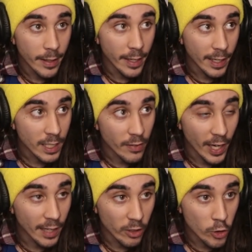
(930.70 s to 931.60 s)
And I guess if I
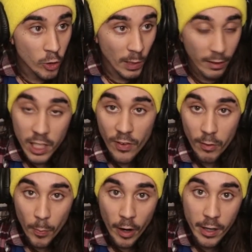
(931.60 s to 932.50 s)
had to choose my least
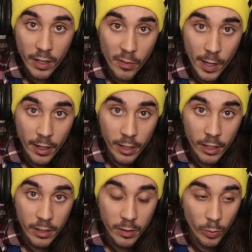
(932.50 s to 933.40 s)
favorite part of
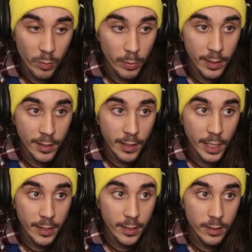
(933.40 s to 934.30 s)
America, it would
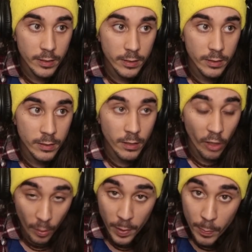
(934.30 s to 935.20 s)
be
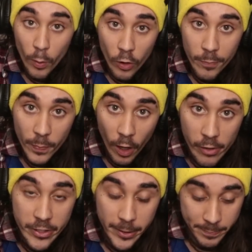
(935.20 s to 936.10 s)
the people
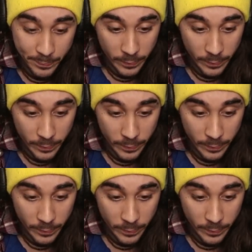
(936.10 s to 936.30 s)
also.